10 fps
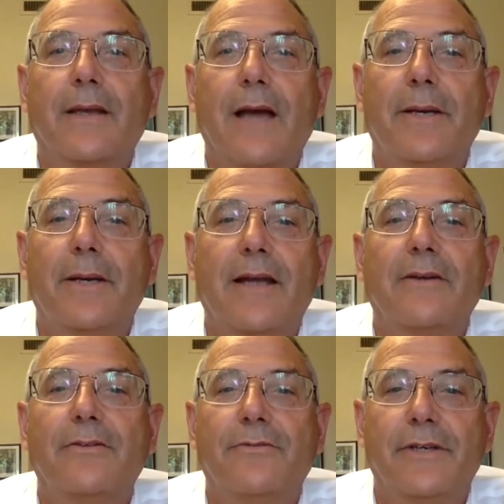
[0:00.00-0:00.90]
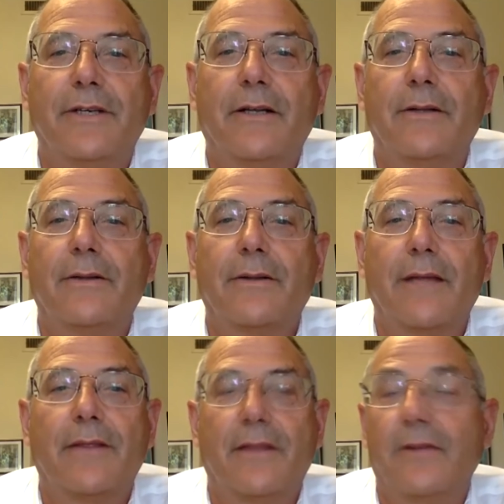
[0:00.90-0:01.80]
I began to feel
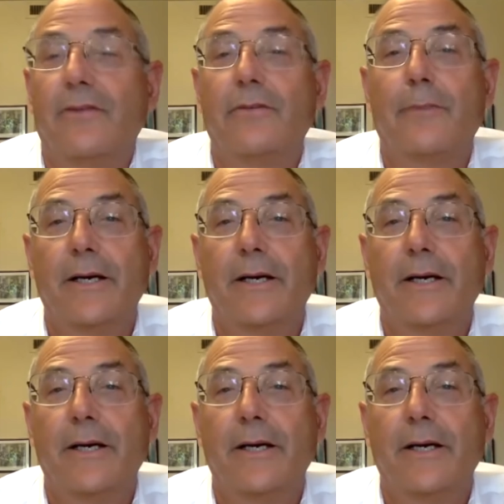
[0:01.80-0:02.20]
that this is my